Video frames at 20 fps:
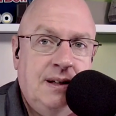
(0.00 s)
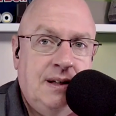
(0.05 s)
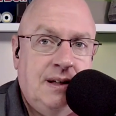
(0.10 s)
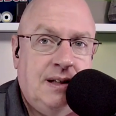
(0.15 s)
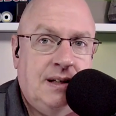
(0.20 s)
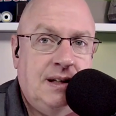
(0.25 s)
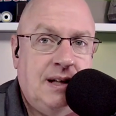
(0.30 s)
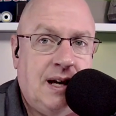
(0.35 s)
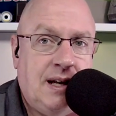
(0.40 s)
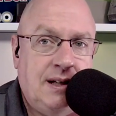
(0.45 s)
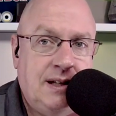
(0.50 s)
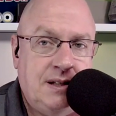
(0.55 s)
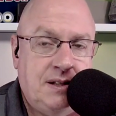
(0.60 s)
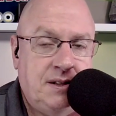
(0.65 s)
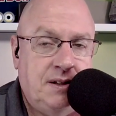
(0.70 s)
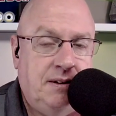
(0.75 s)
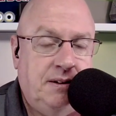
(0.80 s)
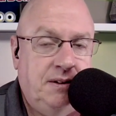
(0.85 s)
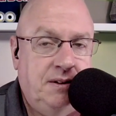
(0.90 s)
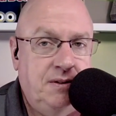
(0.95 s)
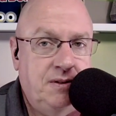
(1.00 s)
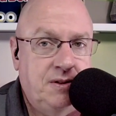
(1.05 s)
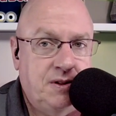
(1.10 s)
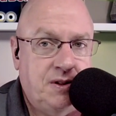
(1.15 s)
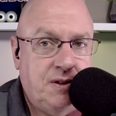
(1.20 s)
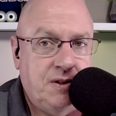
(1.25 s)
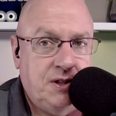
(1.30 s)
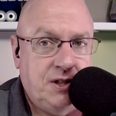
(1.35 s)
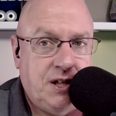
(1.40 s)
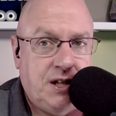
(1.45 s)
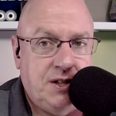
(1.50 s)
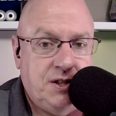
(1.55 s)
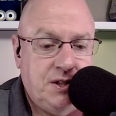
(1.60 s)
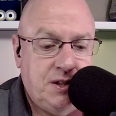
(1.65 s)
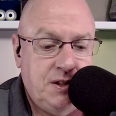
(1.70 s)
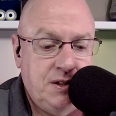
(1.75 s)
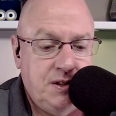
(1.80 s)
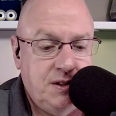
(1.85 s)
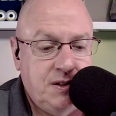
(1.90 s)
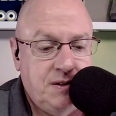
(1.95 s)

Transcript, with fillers: right. and not necessarily through search engines.